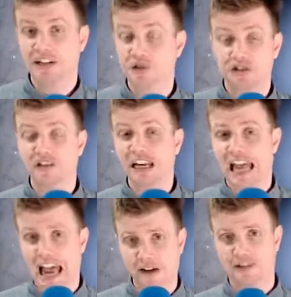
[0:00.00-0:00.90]
and you still
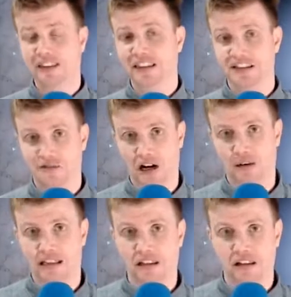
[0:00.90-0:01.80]
get everything that's great
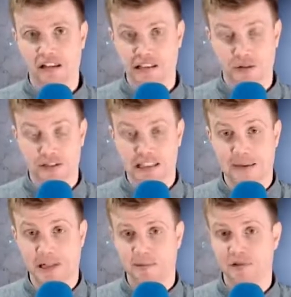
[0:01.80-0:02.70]
about the Surface
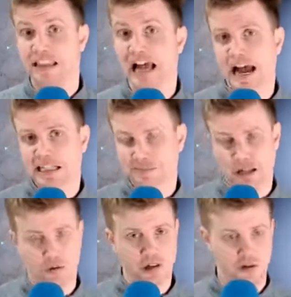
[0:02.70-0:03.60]
Laptop 3. The
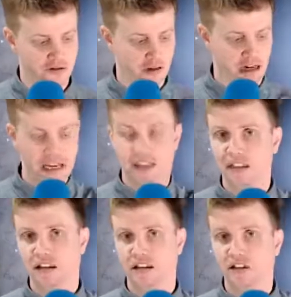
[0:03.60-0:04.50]
aspect ratio is great.
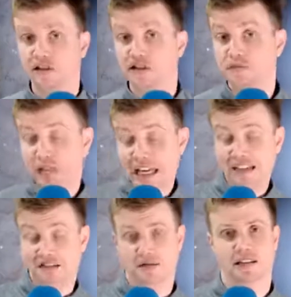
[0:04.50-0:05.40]
The
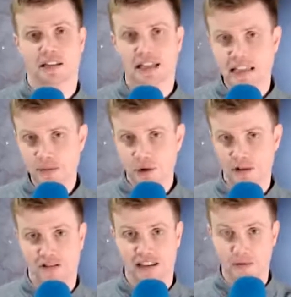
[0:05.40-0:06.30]
display is great. The keyboard
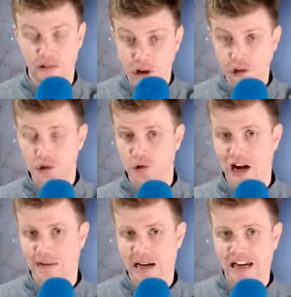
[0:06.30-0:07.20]
is great. The larger
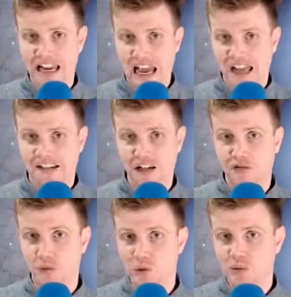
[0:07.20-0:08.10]
trackpad has
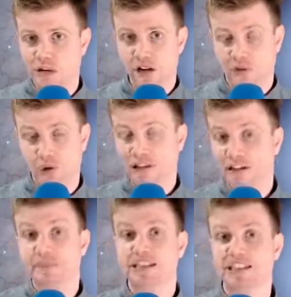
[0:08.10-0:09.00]
enough room for an
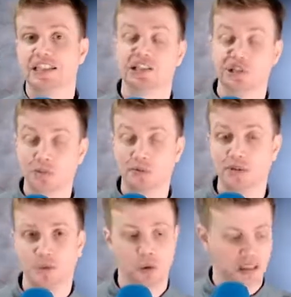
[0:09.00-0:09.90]
Olympic sized
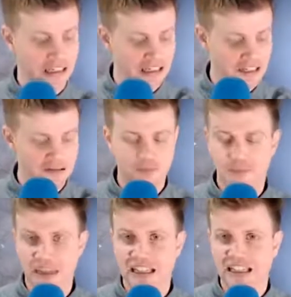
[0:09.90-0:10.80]
swimming pool. It
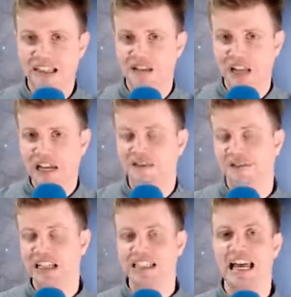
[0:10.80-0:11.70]
is a
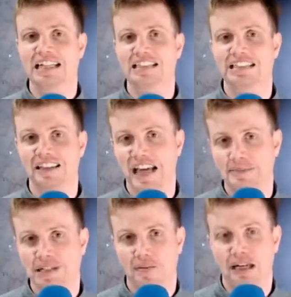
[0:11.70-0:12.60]
fantastic
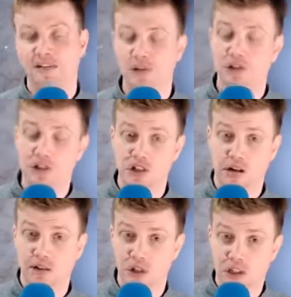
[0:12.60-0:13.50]
laptop. And if
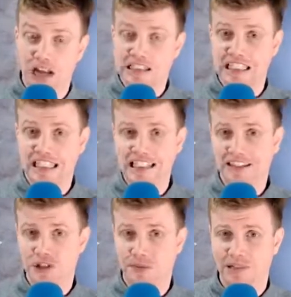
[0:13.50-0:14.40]
you toss the
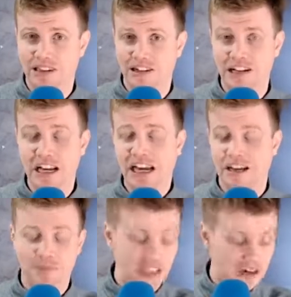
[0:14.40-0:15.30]
Intel chip in there,
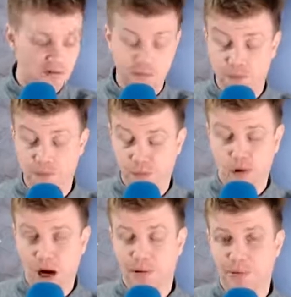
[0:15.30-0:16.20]
it becomes
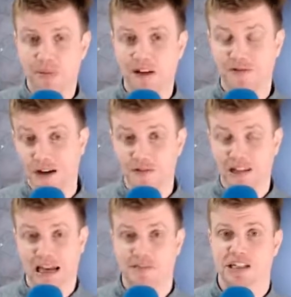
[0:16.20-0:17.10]
probably my favorite
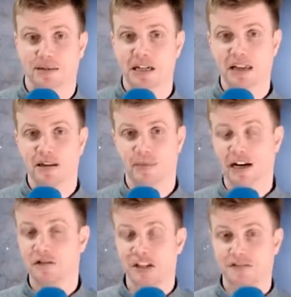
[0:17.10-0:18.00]
laptop that
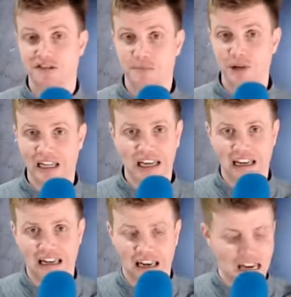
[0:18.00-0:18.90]
Microsoft is
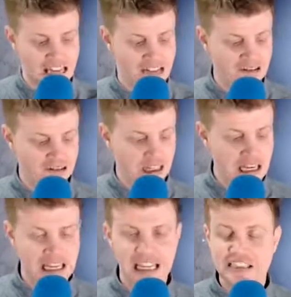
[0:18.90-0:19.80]
building. It's
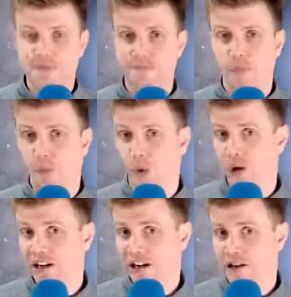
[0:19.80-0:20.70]

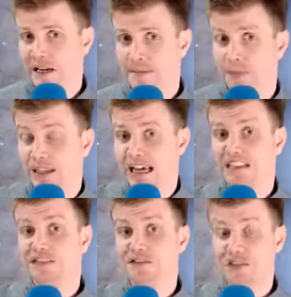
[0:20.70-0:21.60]
ordinary, but that
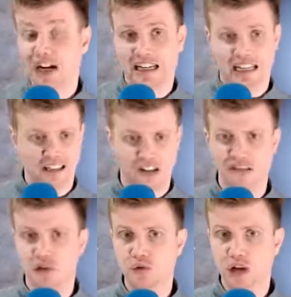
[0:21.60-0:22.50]
is fine. It
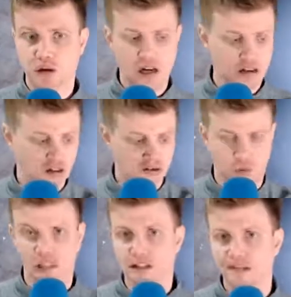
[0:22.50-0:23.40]
doesn't do yoga. The
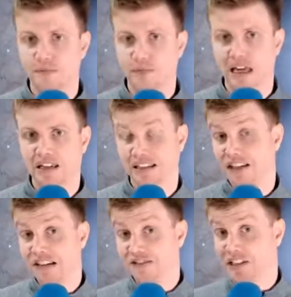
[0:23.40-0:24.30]
screen doesn't bend. It
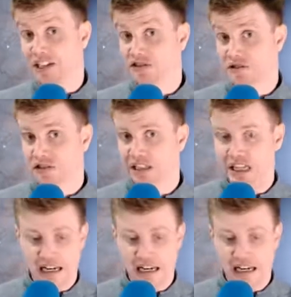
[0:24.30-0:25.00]
does have a touch screen.